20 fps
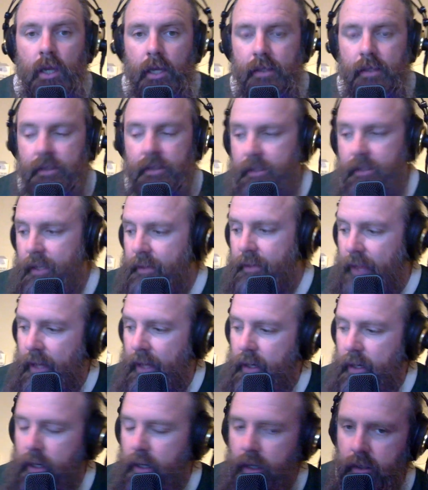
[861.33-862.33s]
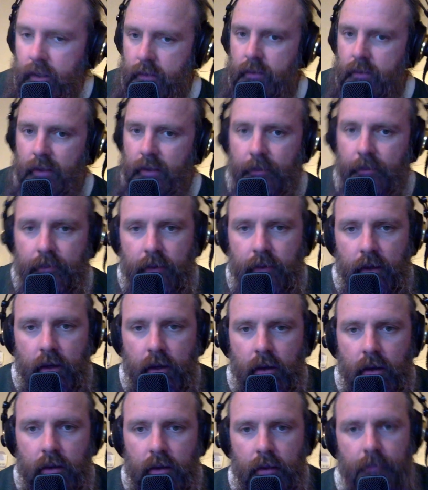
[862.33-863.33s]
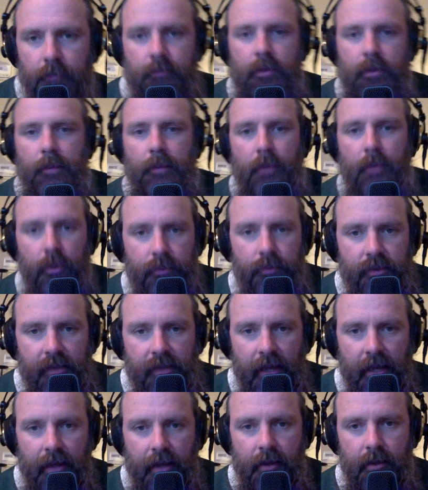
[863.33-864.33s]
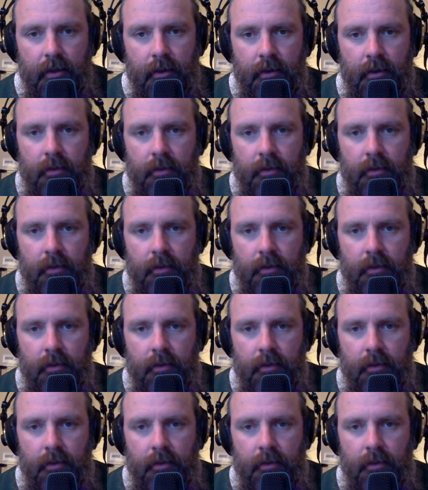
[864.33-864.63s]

And said that the boat sank,